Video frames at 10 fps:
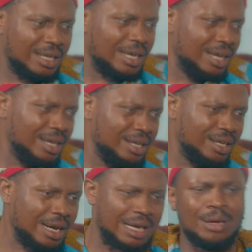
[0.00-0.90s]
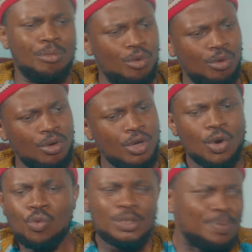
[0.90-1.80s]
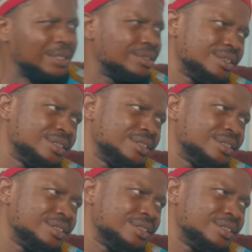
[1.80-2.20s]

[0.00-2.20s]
Eh? Adamu. We spent 3